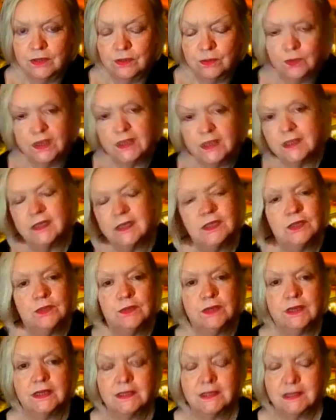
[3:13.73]
and the way they
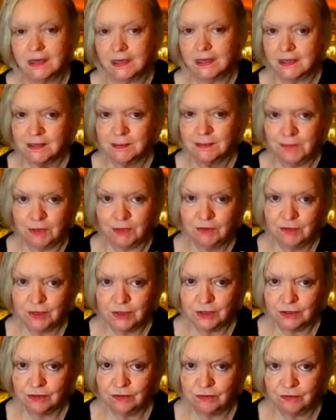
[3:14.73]
do it is is
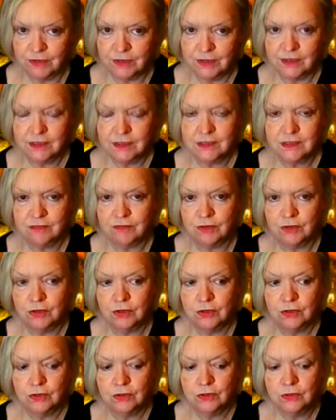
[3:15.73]
mirror you first of
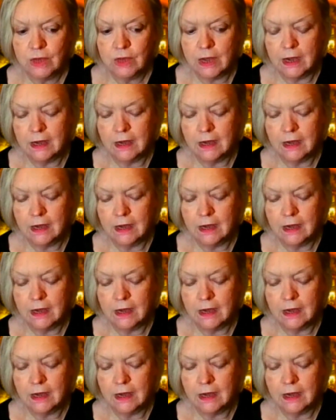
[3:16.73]
all,